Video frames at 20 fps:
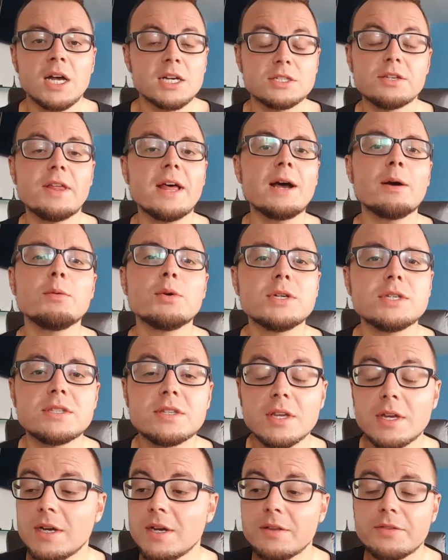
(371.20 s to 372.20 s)
So that was
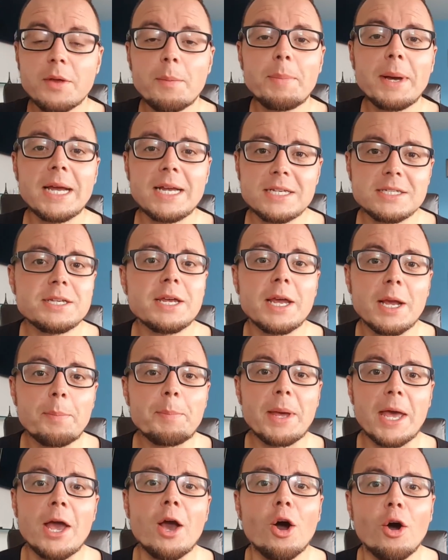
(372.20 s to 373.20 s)
the basic
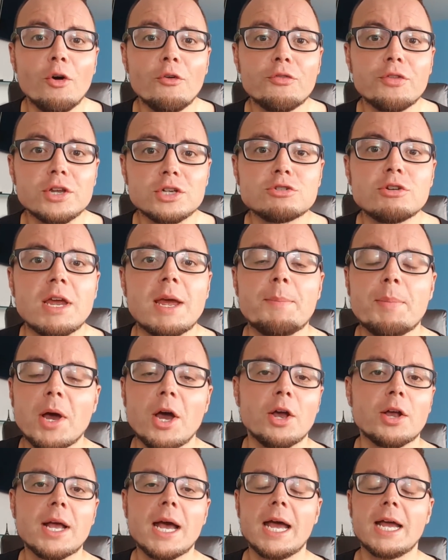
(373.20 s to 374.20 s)
bit of the trip,
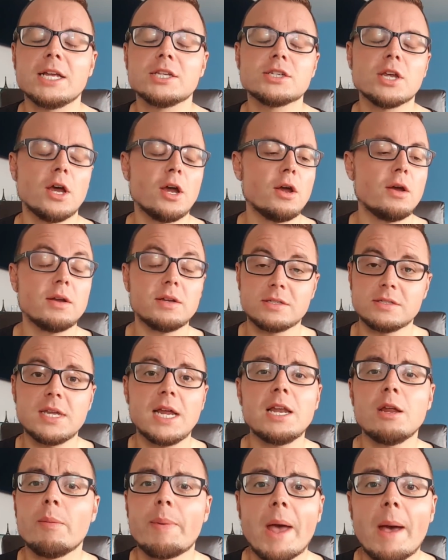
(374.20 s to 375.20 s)
okay? So tell
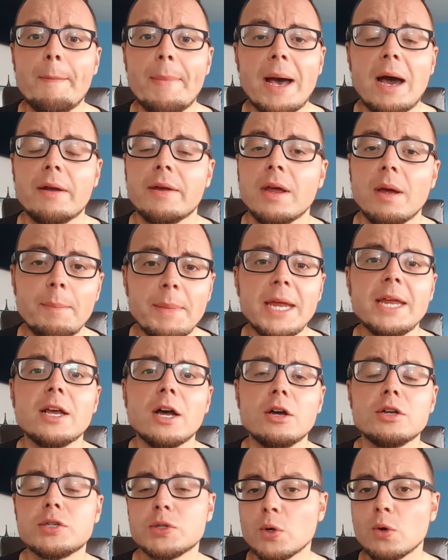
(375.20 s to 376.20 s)
you a bit about it. Amigo
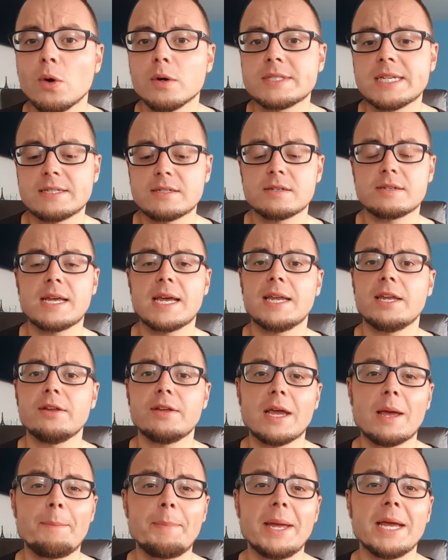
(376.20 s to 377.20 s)
Tours, as I said, you
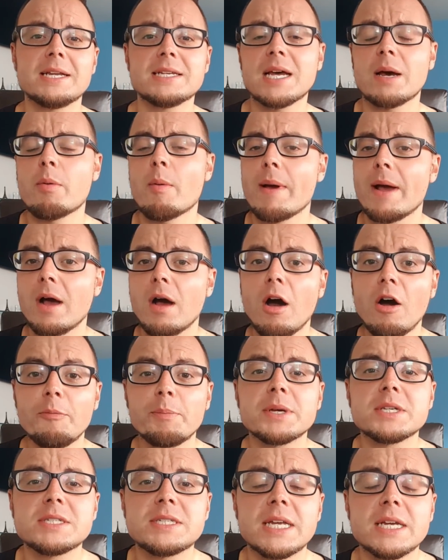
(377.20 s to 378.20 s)
get picked up about
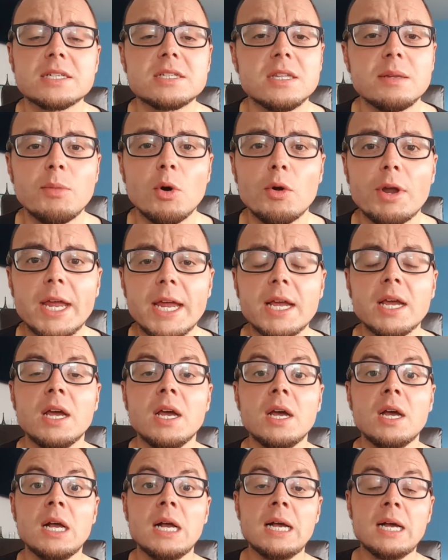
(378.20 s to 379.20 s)
6:30 in the morning,
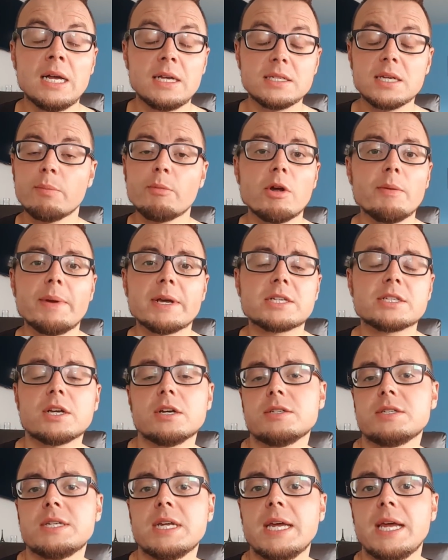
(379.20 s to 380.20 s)
somewhere in Mexico
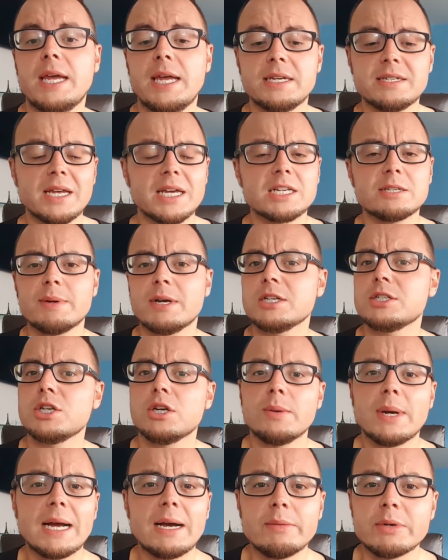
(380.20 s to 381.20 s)
City. It takes about 2
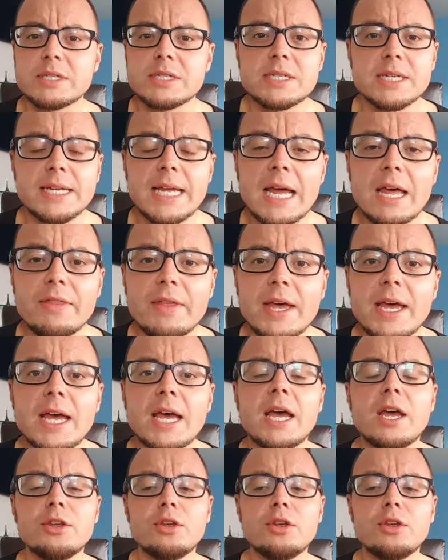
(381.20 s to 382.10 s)
hours to get there.